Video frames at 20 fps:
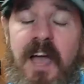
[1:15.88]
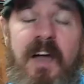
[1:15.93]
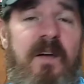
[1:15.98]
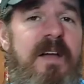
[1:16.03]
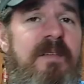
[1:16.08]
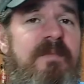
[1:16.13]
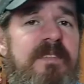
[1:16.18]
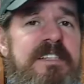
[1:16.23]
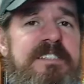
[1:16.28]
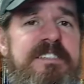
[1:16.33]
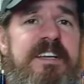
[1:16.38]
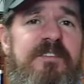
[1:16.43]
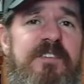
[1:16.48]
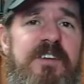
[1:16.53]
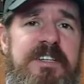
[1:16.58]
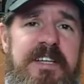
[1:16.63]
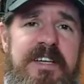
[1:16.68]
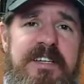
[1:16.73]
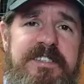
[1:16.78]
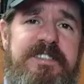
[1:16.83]
All right, let's give her
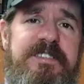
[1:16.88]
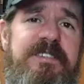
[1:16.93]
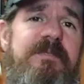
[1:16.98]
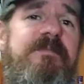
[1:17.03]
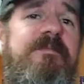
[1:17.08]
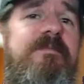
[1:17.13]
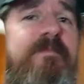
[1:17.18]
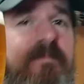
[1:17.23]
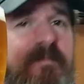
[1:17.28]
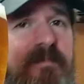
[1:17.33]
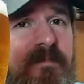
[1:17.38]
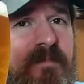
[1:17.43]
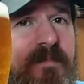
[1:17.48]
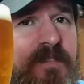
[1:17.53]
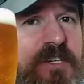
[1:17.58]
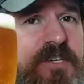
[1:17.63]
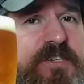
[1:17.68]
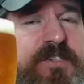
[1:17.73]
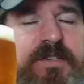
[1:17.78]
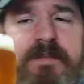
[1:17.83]
a taste.
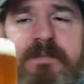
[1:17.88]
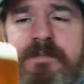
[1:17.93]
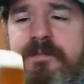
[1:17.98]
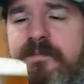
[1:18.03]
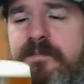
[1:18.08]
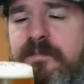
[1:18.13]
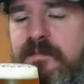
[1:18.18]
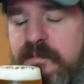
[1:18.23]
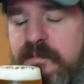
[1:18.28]
Cheers.